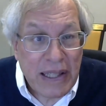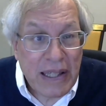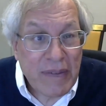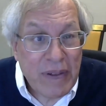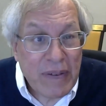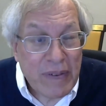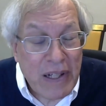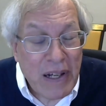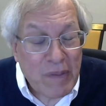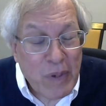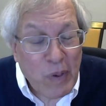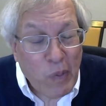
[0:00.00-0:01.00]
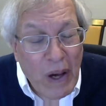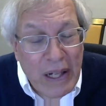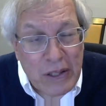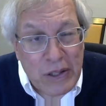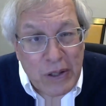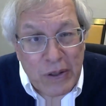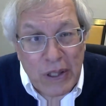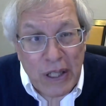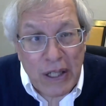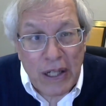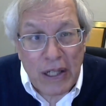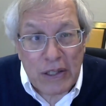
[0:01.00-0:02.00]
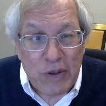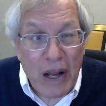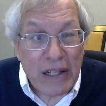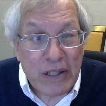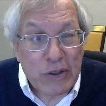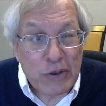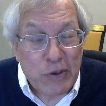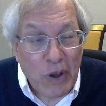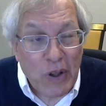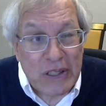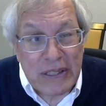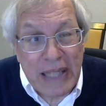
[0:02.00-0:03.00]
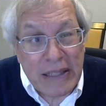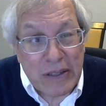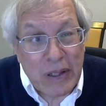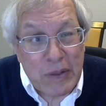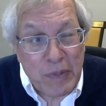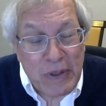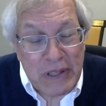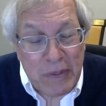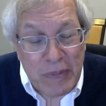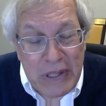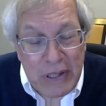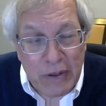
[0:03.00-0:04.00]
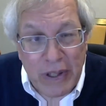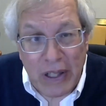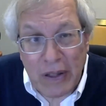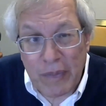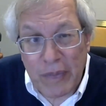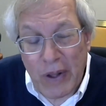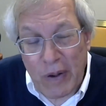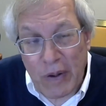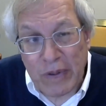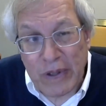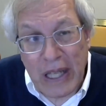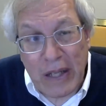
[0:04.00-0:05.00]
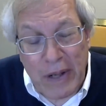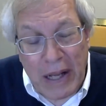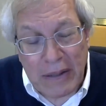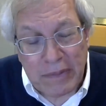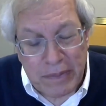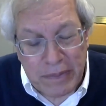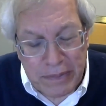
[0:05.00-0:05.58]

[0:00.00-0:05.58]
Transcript: even if the government wanted to, try to control sexually explicit material over the internet.